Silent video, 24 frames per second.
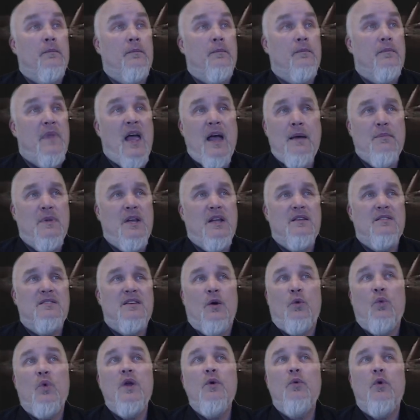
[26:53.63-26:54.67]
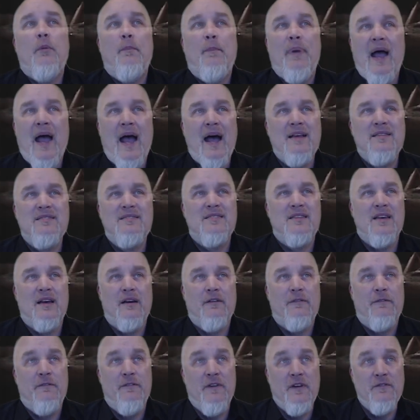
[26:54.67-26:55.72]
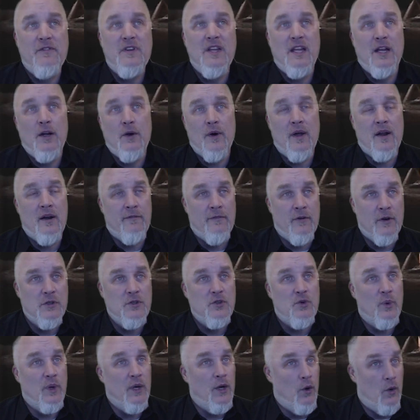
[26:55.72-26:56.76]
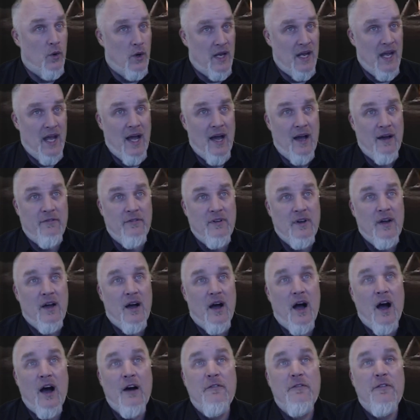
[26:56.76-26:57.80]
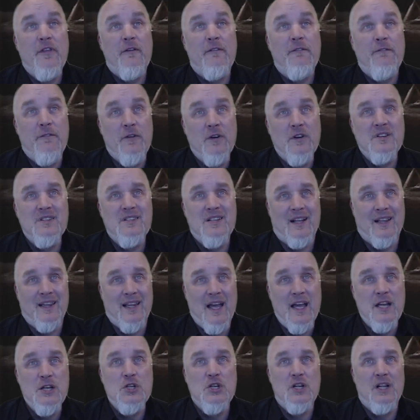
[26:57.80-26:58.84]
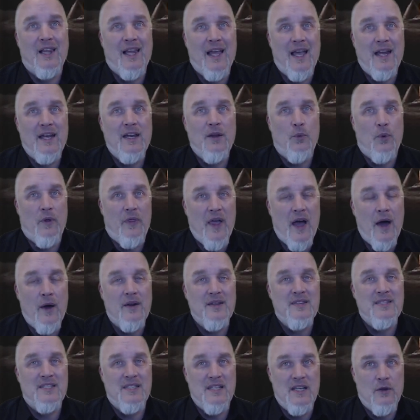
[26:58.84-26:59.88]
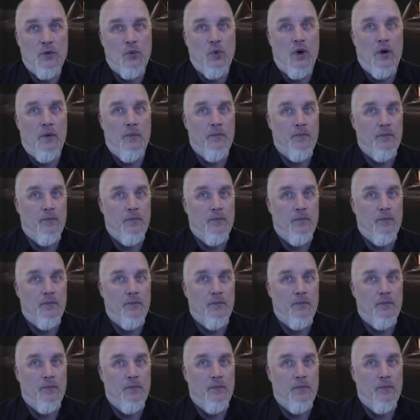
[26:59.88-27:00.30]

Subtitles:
That means that we will pass the 50-year anniversary, already have, of the first alleged landing without a sequel.